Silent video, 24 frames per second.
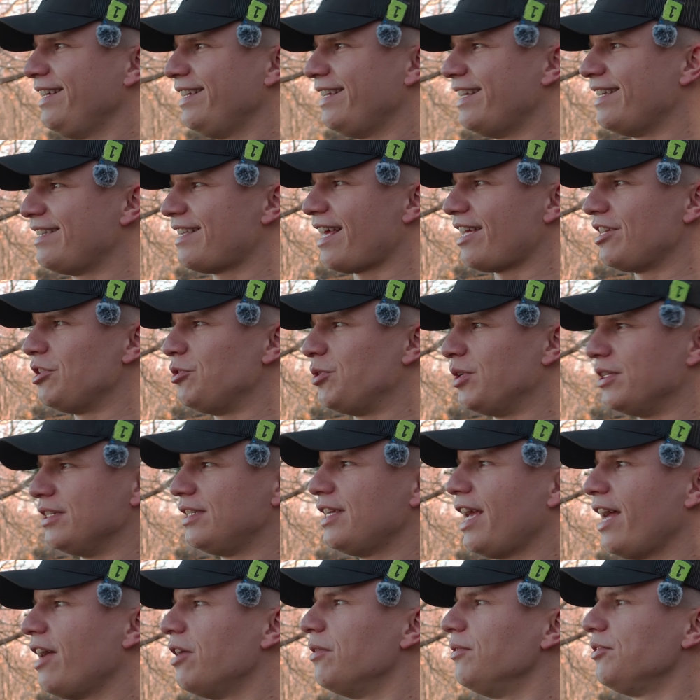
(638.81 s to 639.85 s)
is that you can
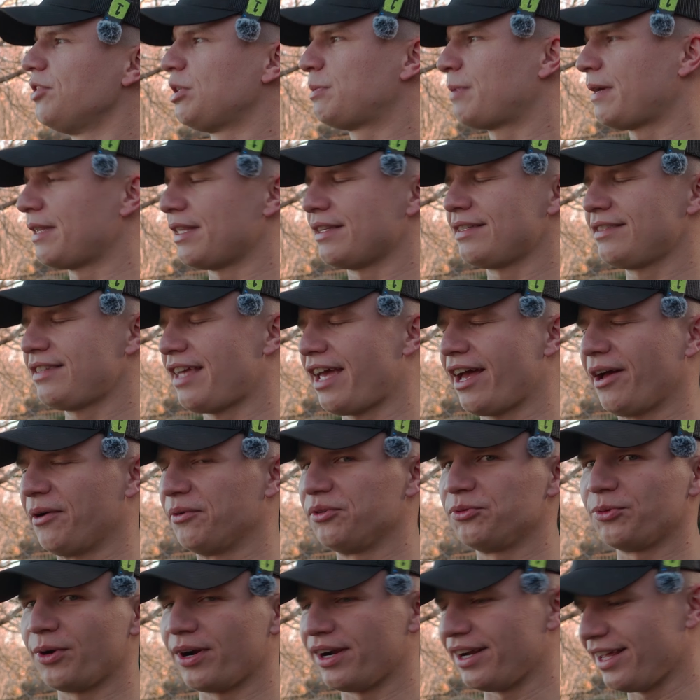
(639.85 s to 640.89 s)
tell just by the
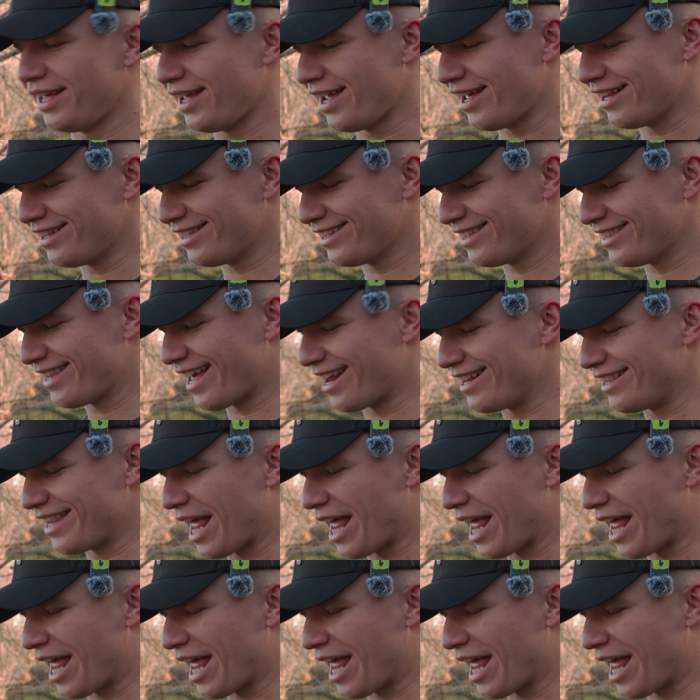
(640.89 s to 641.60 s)
sound where it hits.